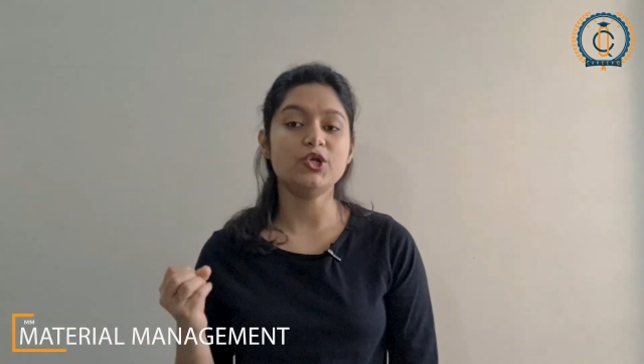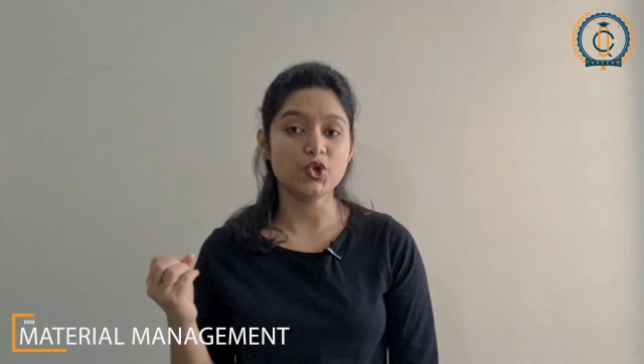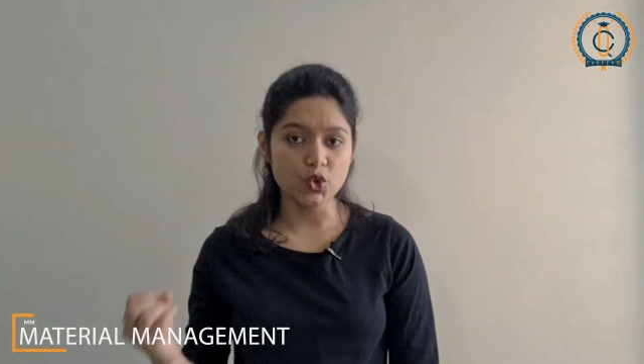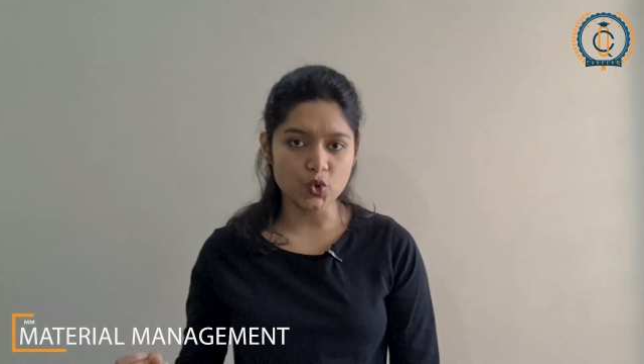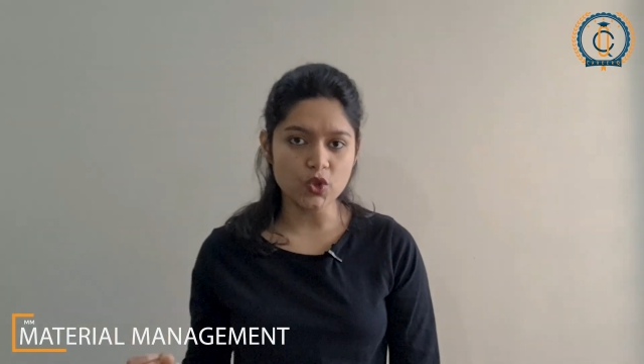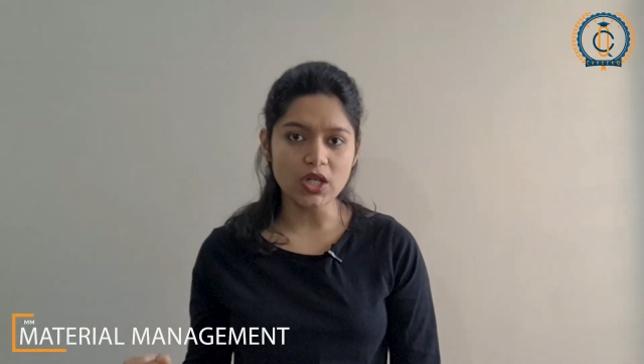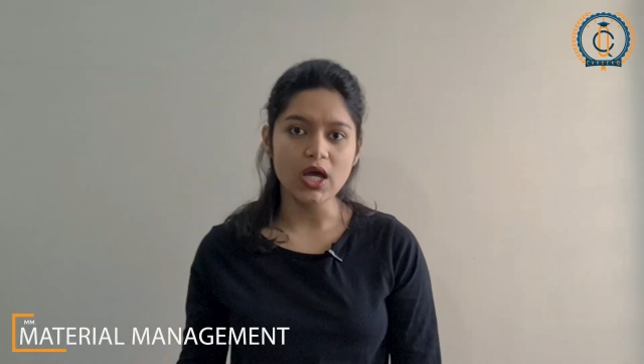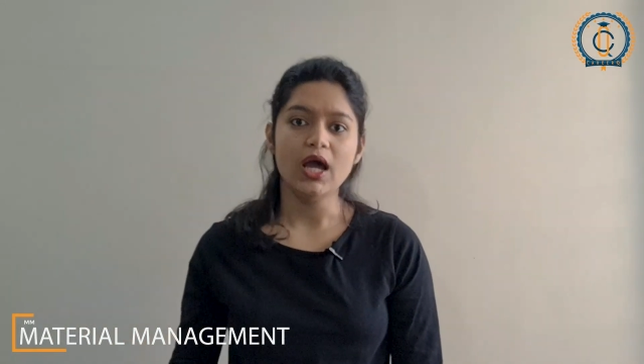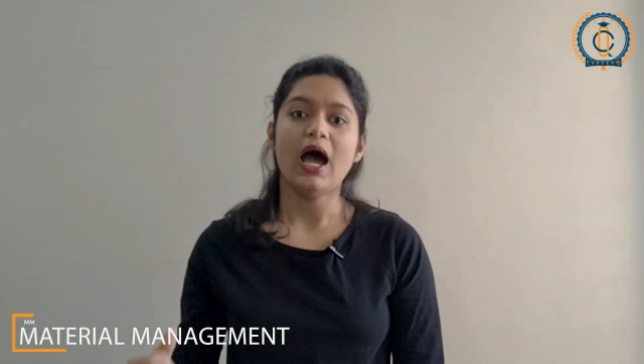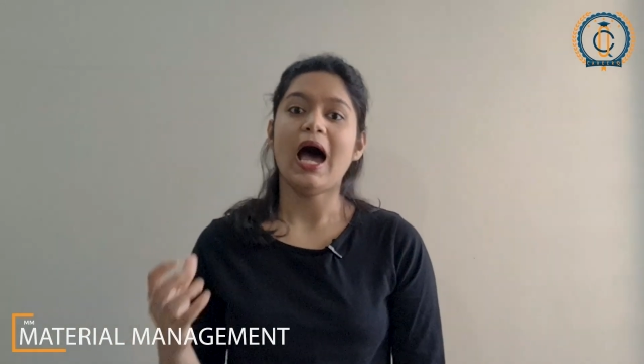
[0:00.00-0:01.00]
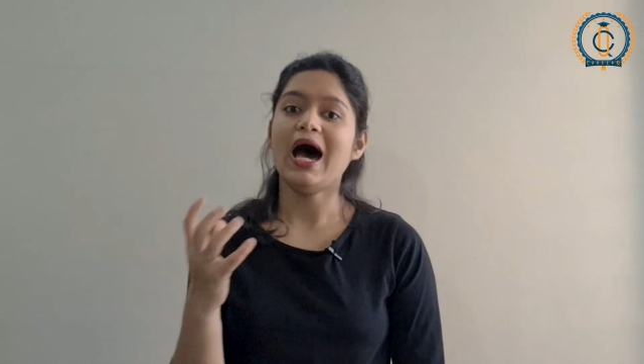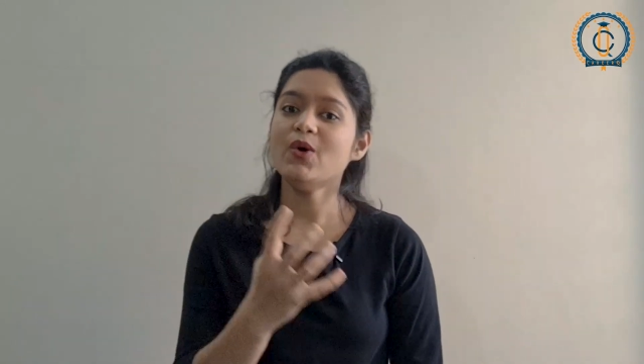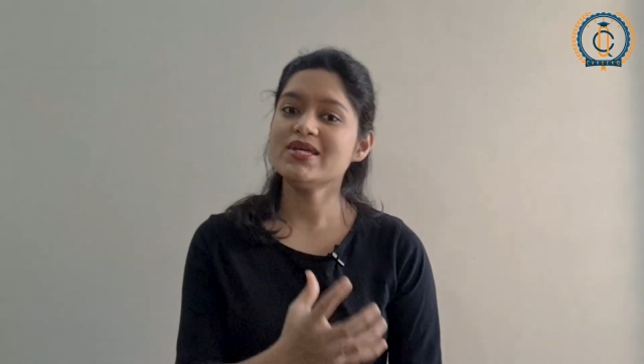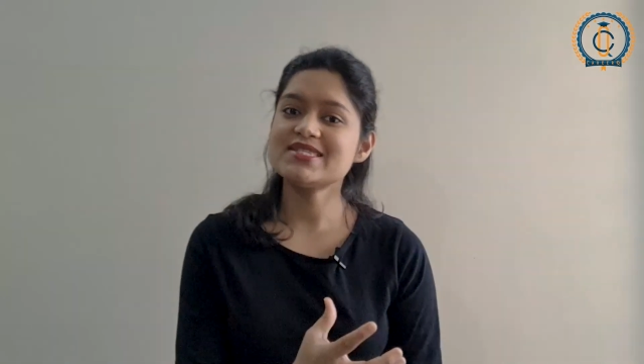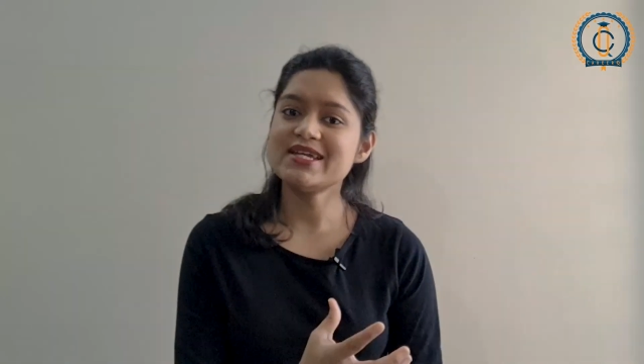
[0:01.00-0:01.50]
tool
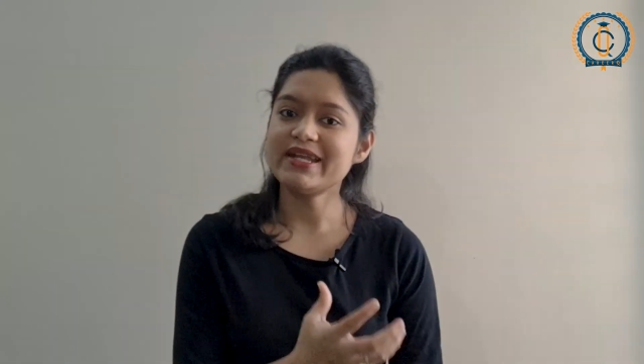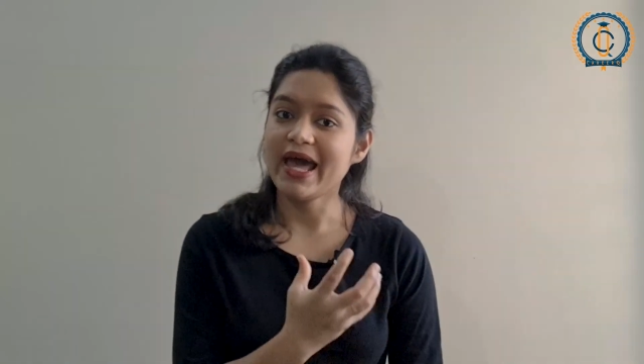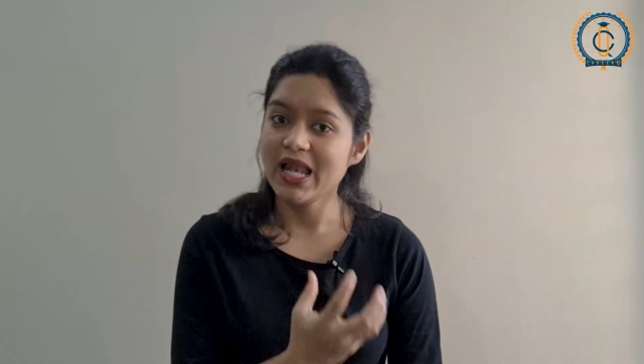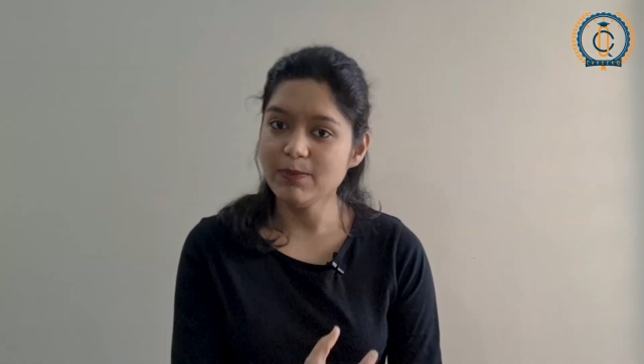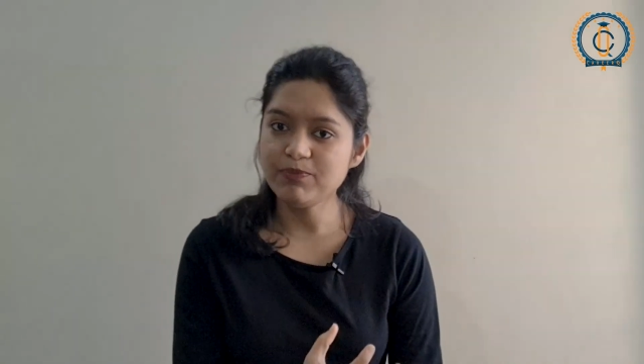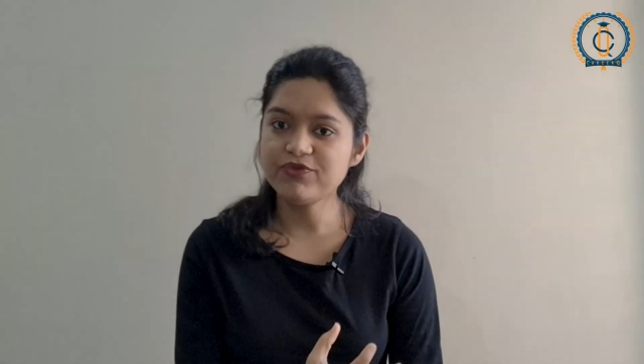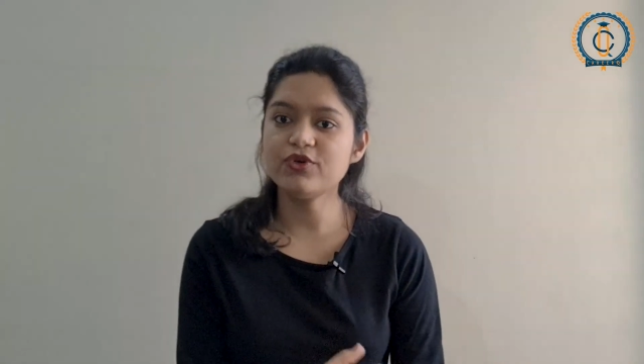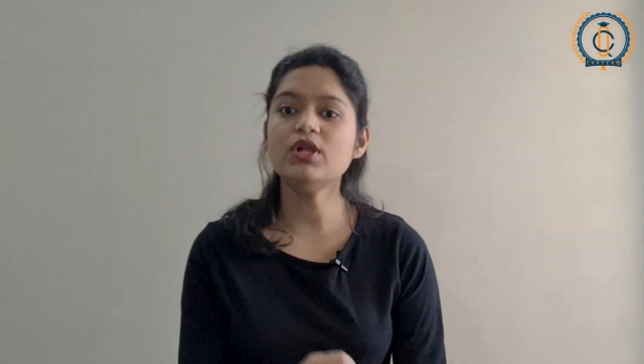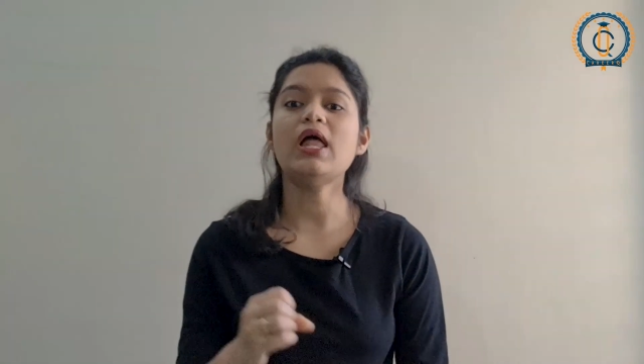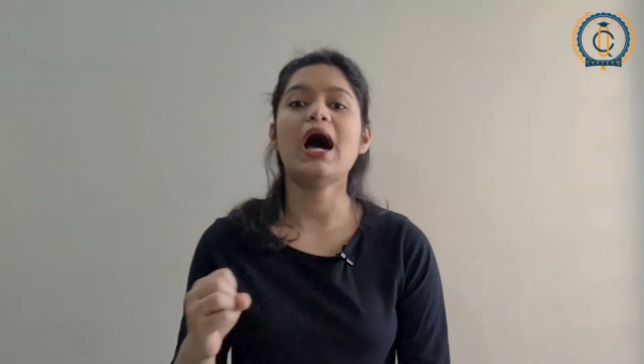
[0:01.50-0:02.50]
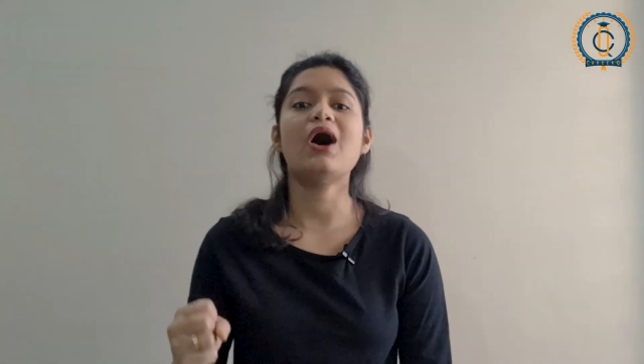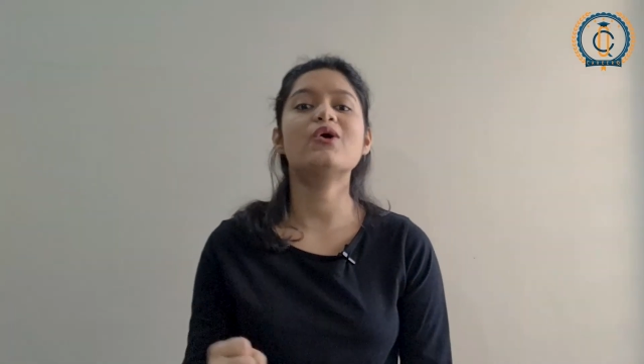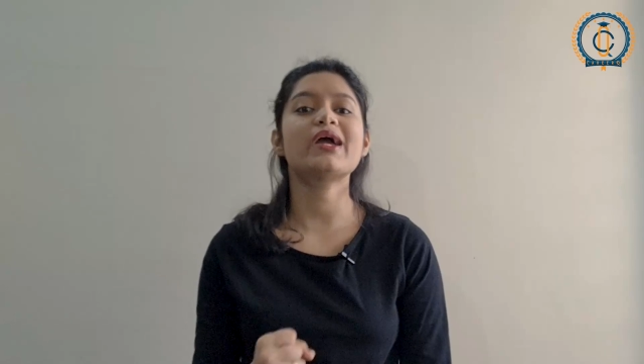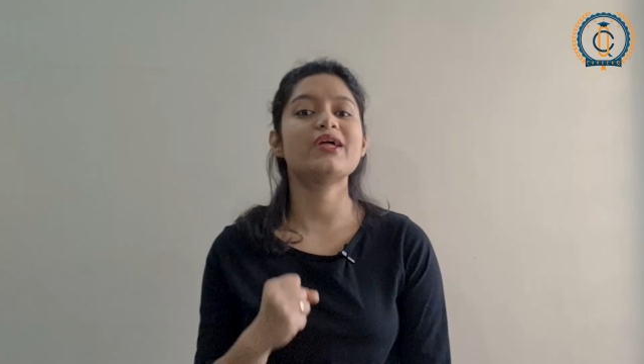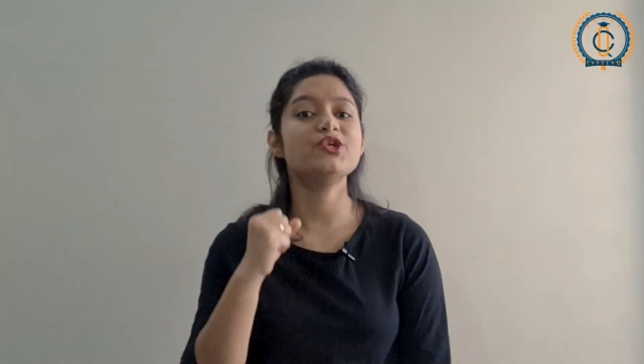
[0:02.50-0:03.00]
how is it helpful how
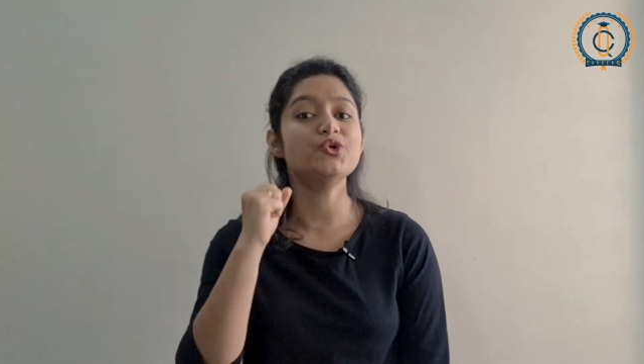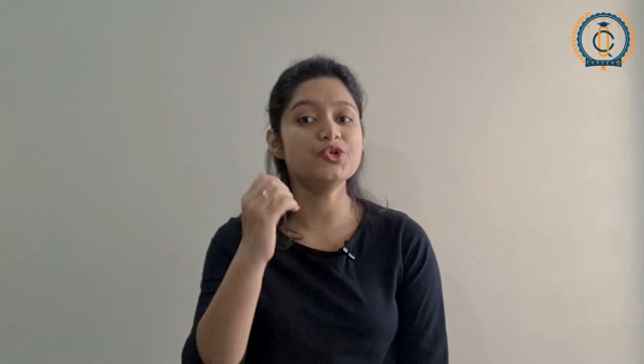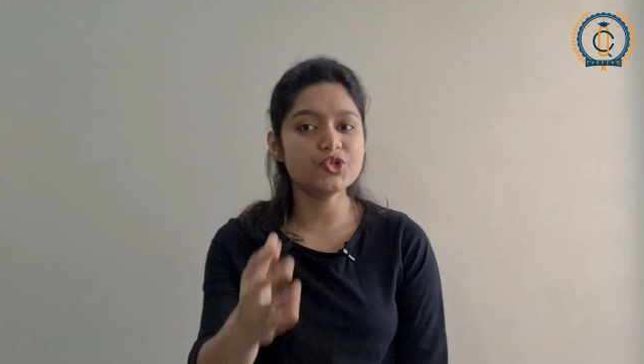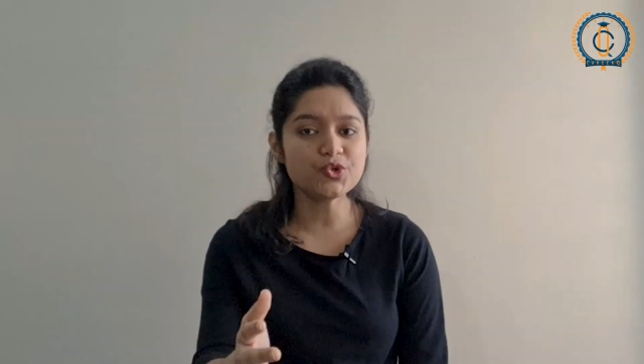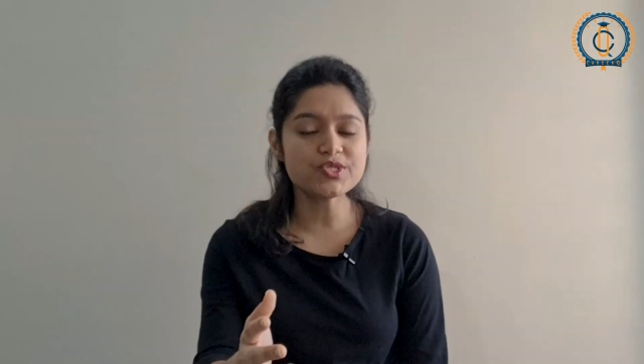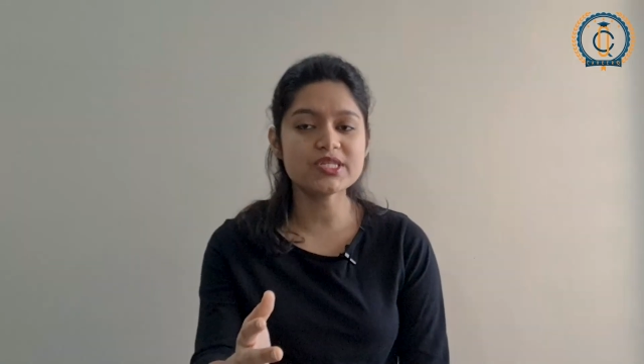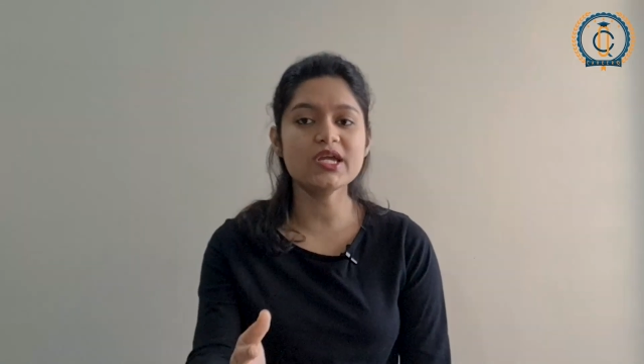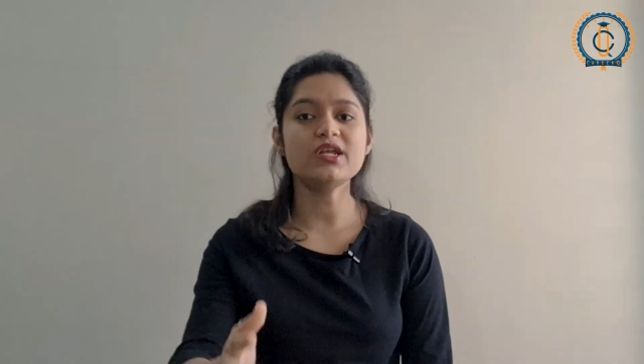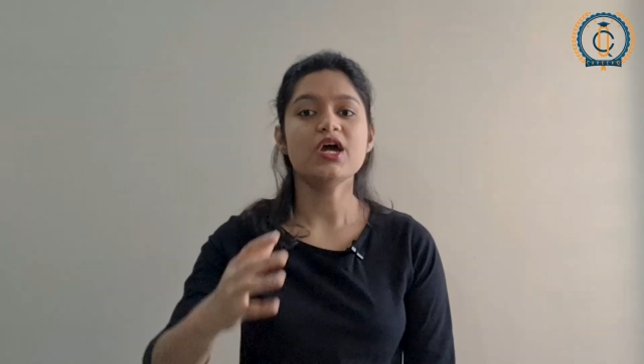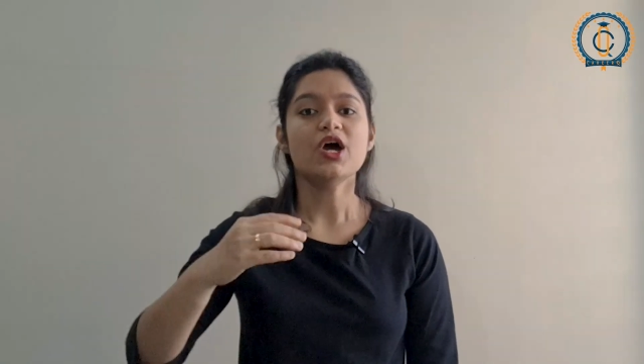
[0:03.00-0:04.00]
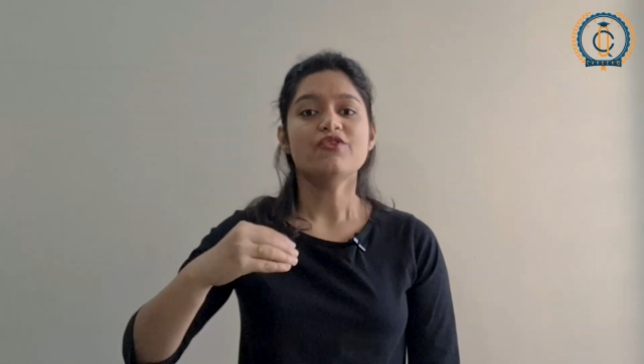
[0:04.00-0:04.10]
can you use it